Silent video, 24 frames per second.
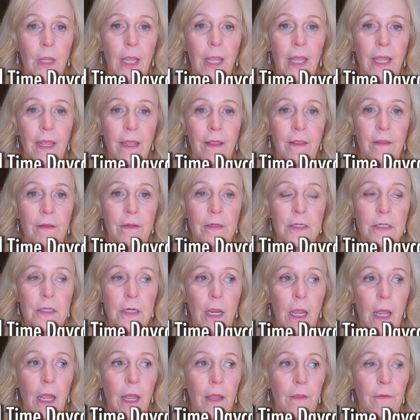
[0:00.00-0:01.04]
And
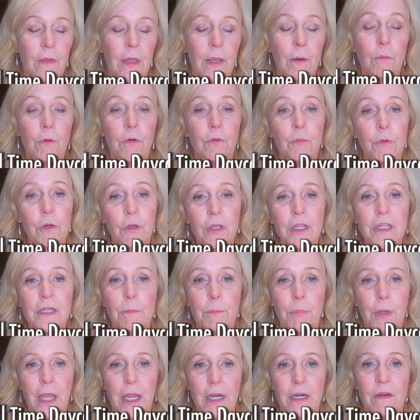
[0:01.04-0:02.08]
it would really
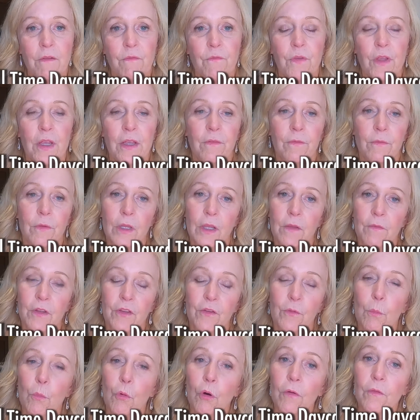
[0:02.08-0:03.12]
depend if
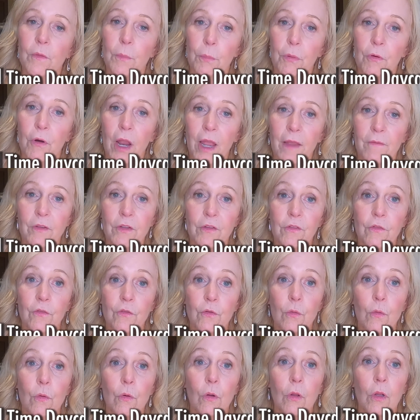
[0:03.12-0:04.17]
it's more of a private
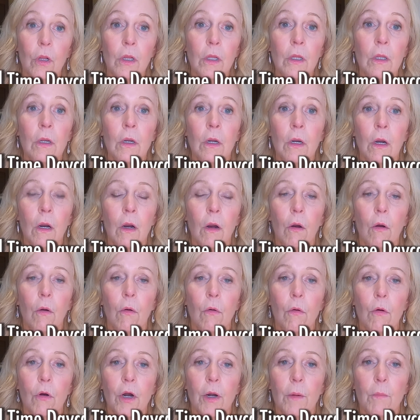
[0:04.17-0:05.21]
school
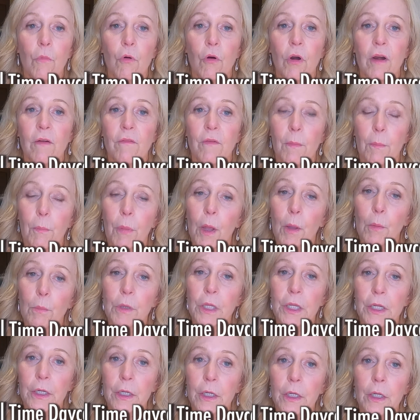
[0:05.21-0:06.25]
or more of a
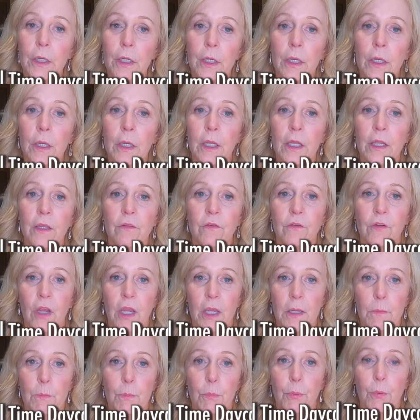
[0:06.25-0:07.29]
public
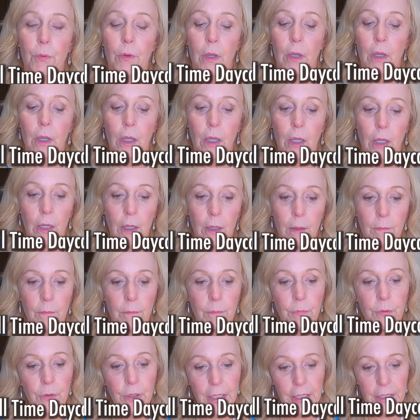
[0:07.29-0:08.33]
type
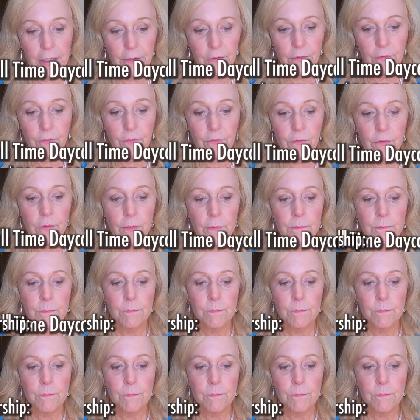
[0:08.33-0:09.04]
place.